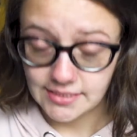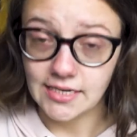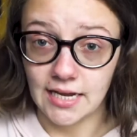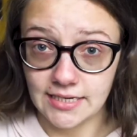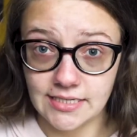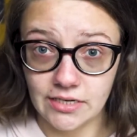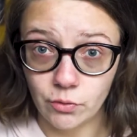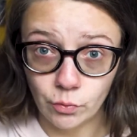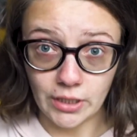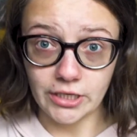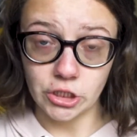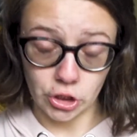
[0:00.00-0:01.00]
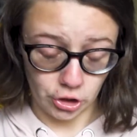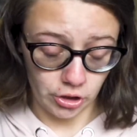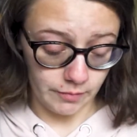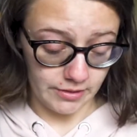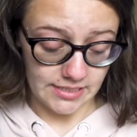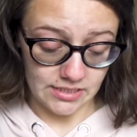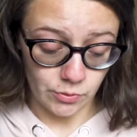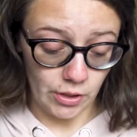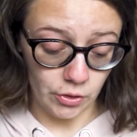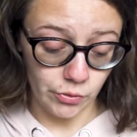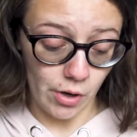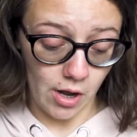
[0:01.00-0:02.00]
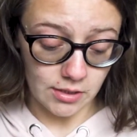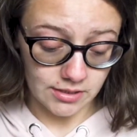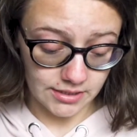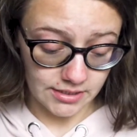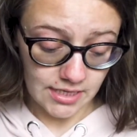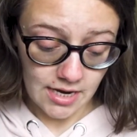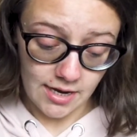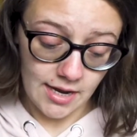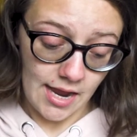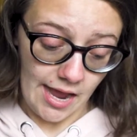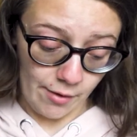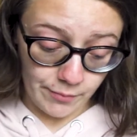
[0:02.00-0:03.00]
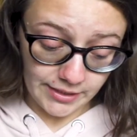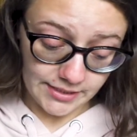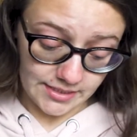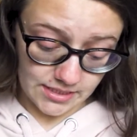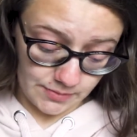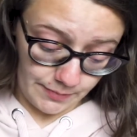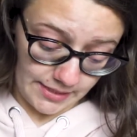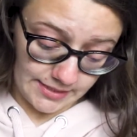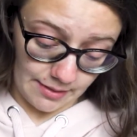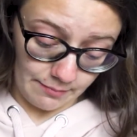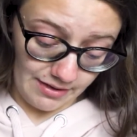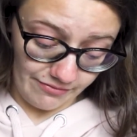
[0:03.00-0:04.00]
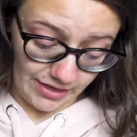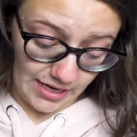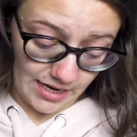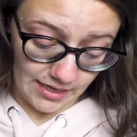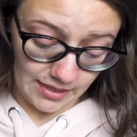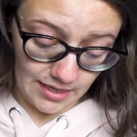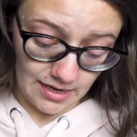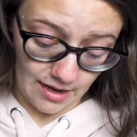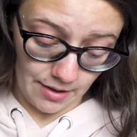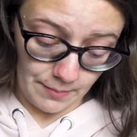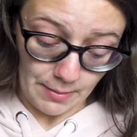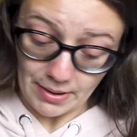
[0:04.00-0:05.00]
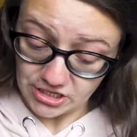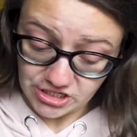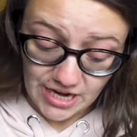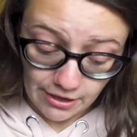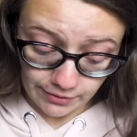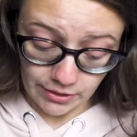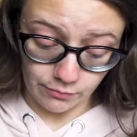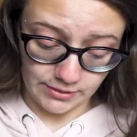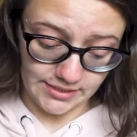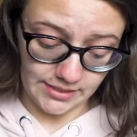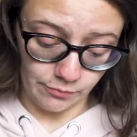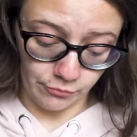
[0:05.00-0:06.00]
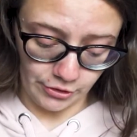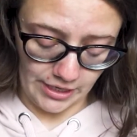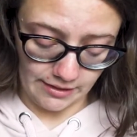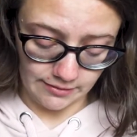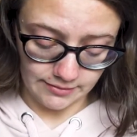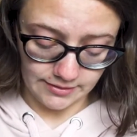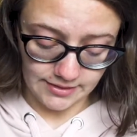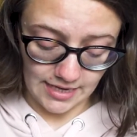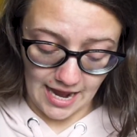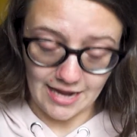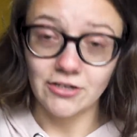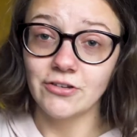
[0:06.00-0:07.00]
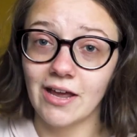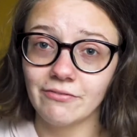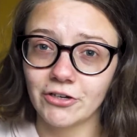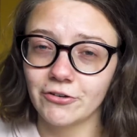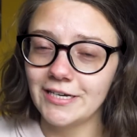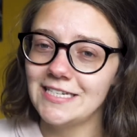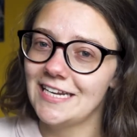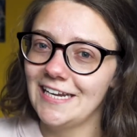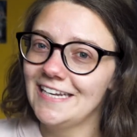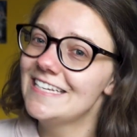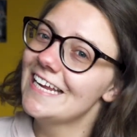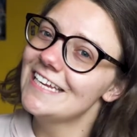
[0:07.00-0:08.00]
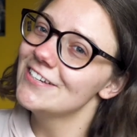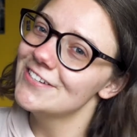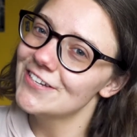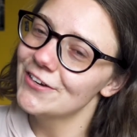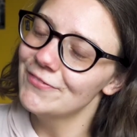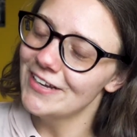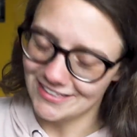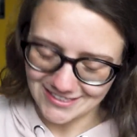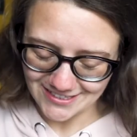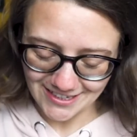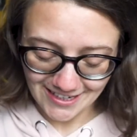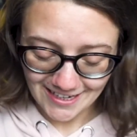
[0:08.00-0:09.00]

Ties in with Anonymous as well, who asked, how big is the space I'm living in? Um, am I sharing it with someone else? And to have a great day. Thank you so much.